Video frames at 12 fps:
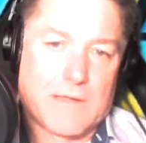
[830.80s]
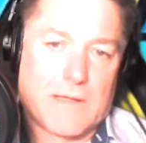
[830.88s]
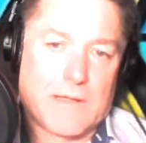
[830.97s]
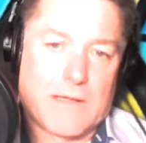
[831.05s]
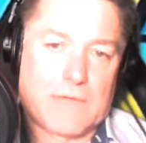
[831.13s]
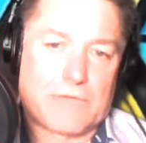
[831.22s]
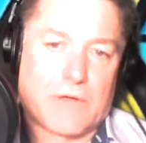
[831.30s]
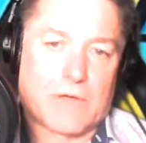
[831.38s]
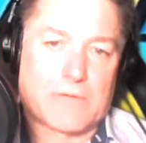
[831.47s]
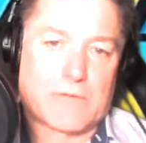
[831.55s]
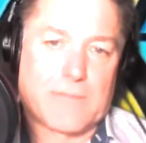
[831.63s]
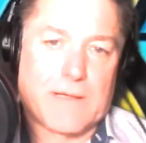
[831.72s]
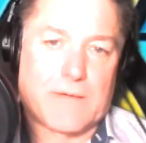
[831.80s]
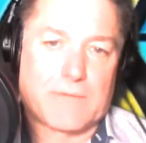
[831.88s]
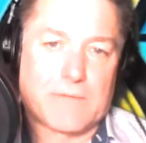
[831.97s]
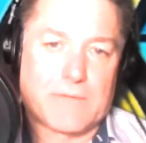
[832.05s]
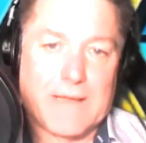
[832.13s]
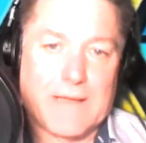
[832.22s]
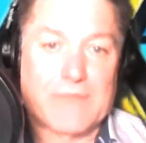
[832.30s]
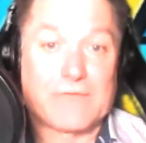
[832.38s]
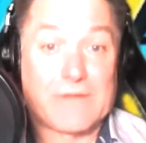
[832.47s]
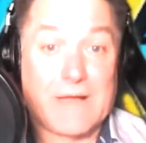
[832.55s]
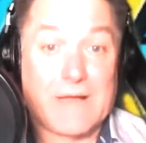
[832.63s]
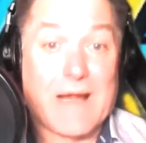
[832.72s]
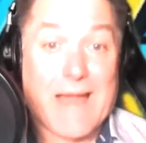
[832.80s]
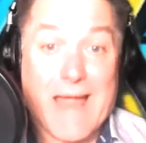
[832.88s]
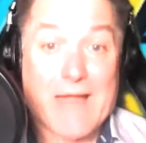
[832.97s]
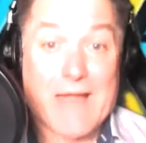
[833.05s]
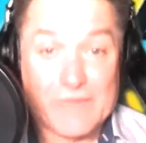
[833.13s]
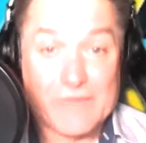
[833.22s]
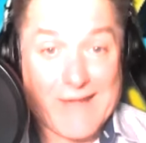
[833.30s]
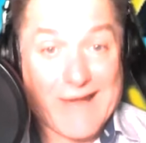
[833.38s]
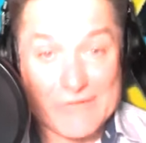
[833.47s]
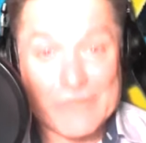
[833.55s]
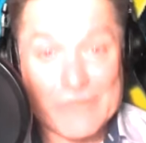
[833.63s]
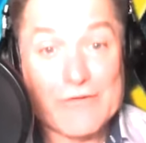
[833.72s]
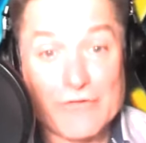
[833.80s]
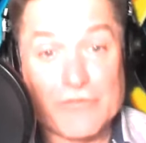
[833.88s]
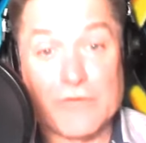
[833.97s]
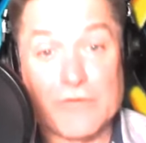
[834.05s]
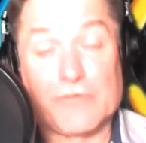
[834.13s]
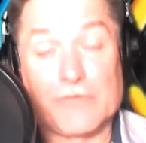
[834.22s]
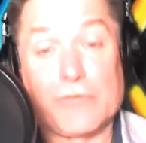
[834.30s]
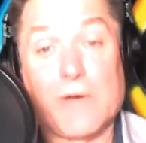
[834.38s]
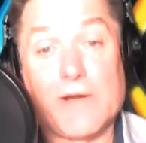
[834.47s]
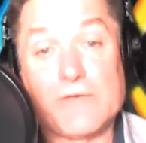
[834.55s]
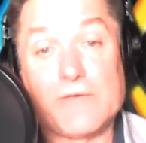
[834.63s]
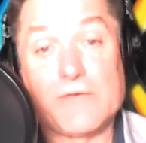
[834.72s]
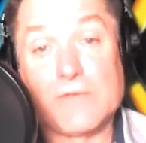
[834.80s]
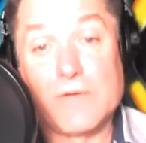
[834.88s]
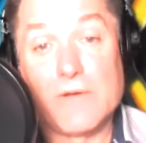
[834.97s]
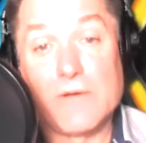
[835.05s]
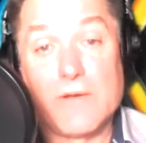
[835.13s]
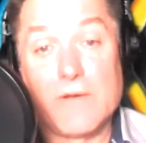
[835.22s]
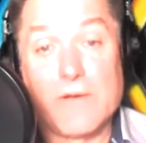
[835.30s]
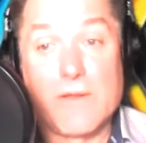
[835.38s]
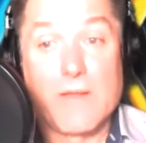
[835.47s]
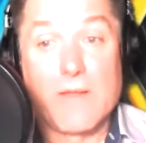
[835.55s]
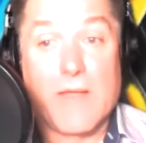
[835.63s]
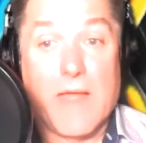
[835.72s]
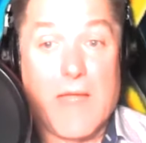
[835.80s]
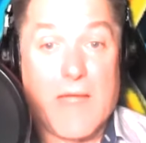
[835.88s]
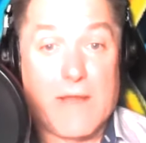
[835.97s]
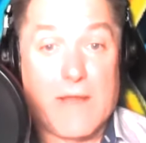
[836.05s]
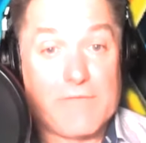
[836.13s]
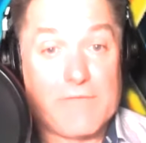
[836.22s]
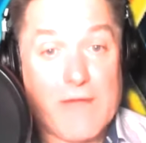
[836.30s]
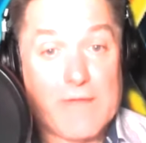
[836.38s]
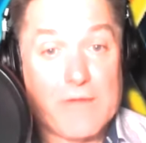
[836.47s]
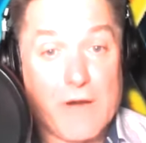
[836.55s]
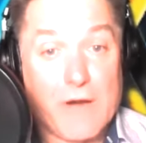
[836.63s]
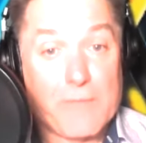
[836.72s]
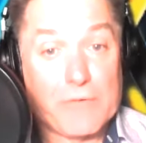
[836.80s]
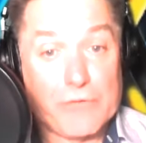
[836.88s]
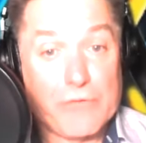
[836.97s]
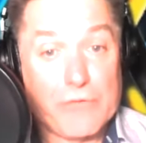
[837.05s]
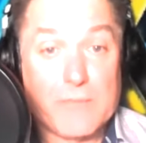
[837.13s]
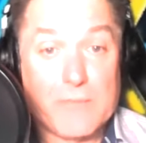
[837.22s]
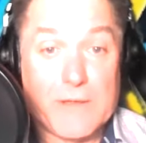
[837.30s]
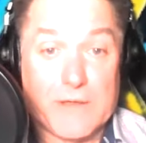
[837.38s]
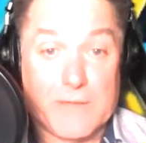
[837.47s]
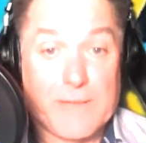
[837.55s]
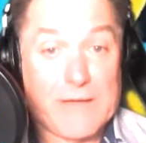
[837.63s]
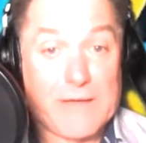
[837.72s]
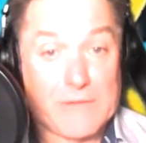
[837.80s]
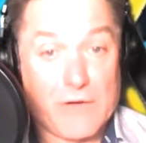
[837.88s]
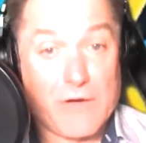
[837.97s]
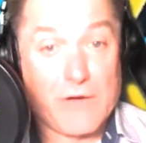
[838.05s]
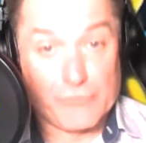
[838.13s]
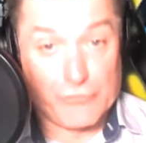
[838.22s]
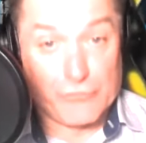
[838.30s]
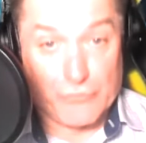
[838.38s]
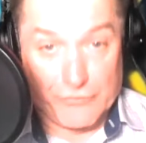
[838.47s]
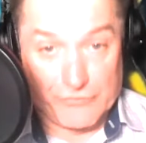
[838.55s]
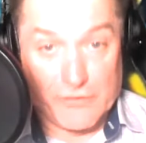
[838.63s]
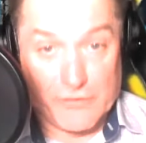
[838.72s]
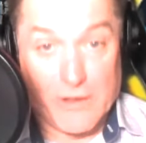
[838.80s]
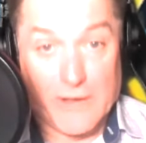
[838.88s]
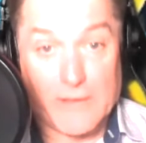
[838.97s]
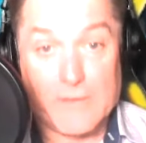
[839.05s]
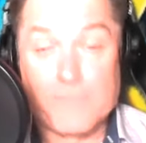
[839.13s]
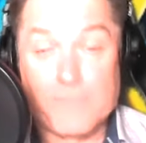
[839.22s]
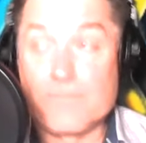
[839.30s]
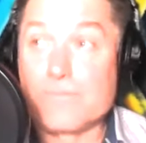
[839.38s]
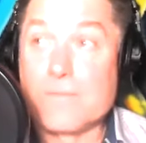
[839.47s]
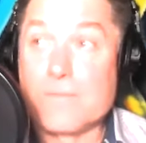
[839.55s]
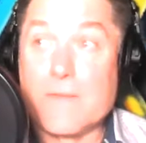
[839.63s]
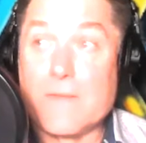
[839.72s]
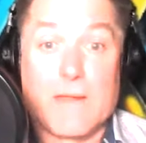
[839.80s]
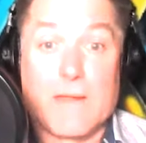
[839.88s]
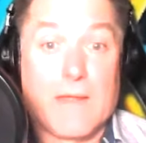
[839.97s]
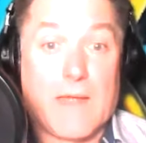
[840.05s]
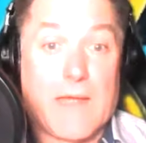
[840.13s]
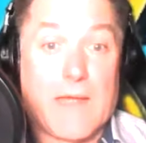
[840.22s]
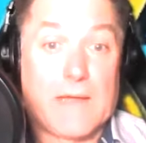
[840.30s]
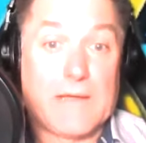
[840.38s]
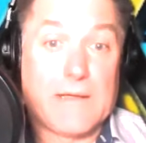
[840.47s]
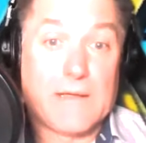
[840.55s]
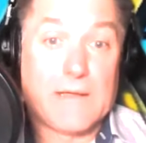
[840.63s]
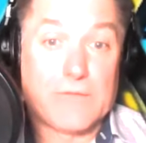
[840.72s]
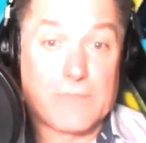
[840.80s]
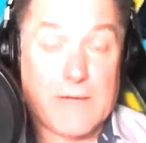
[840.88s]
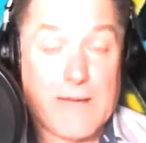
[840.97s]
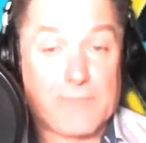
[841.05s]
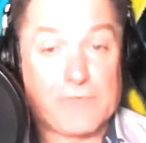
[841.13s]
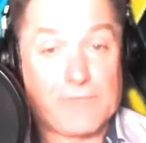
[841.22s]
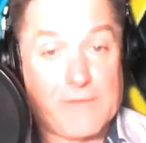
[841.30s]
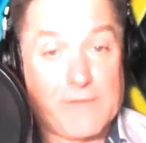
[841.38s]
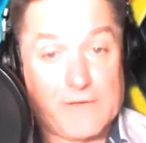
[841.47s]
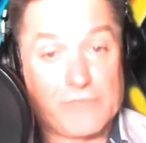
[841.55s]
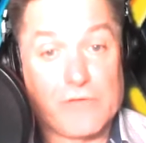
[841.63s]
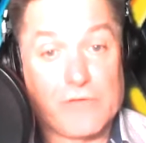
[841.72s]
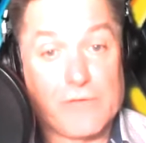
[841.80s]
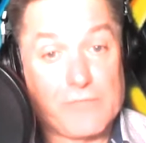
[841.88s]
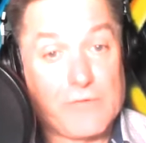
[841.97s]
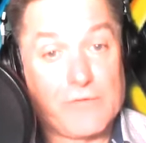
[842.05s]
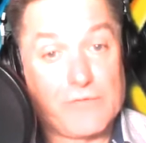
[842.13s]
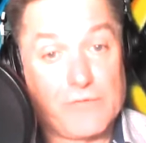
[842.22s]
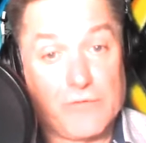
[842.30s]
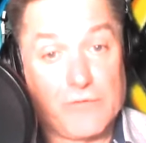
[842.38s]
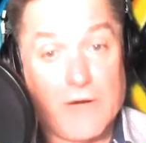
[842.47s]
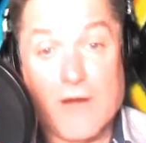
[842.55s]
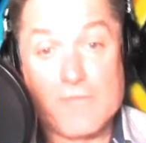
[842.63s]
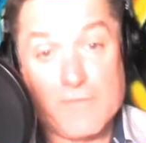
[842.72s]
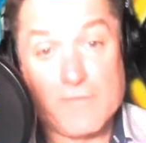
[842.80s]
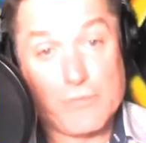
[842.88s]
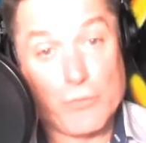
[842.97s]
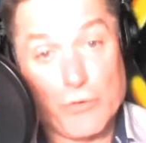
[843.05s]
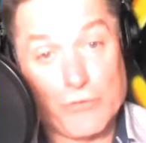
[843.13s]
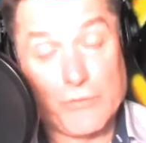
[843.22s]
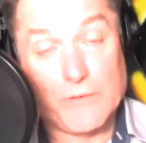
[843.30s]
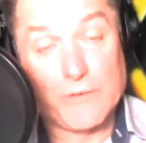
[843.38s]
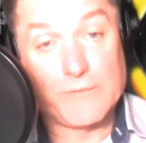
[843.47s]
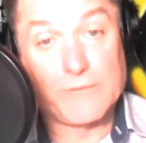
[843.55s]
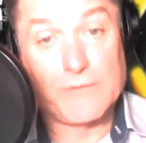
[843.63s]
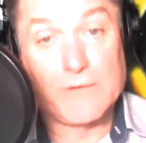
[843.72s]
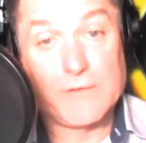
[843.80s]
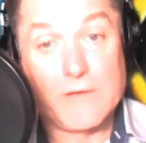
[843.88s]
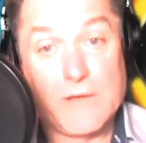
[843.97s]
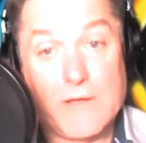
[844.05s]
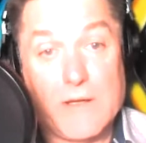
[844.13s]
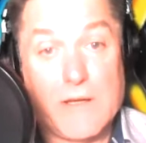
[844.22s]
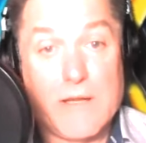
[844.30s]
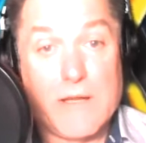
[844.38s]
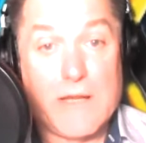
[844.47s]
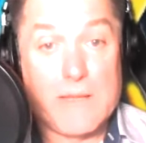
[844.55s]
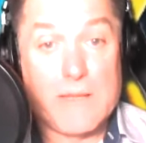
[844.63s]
and talked about, yes, the guy has exited the service twice, and I've had the opportunity to be a commanding officer to this guy, and he is perhaps the finest officer I've ever worked with. He